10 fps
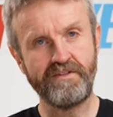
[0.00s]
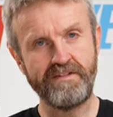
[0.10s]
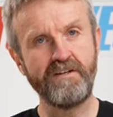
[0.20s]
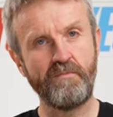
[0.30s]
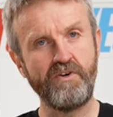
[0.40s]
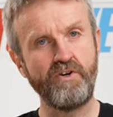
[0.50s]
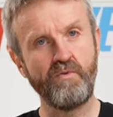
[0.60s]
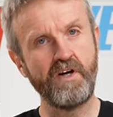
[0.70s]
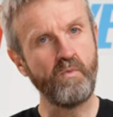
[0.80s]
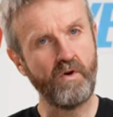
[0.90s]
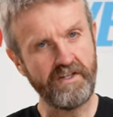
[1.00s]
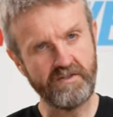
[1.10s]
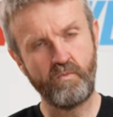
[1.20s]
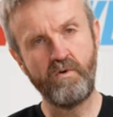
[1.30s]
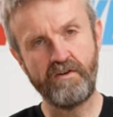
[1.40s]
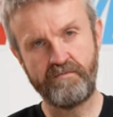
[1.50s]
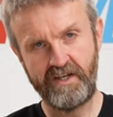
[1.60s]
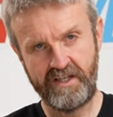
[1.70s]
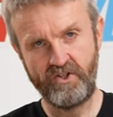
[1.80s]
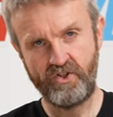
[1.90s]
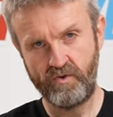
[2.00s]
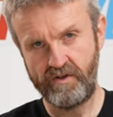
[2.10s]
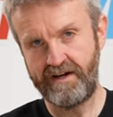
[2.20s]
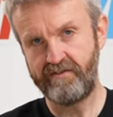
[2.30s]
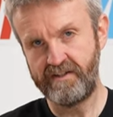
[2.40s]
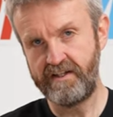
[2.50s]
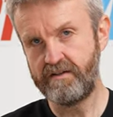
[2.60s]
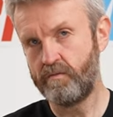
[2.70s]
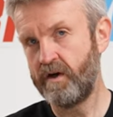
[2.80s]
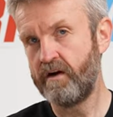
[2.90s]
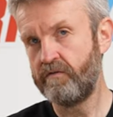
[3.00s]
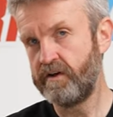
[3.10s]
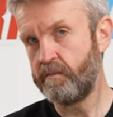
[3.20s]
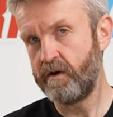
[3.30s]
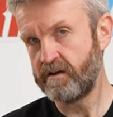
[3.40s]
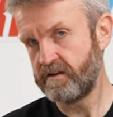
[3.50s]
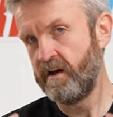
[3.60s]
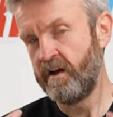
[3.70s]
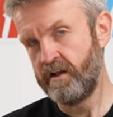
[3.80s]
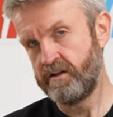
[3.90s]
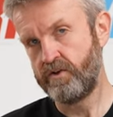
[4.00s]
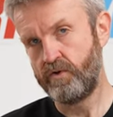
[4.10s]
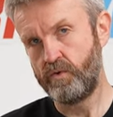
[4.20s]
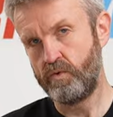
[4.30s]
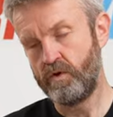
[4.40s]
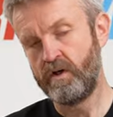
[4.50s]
it's something you really want, it's worth making sure you have a decent pair of earplugs to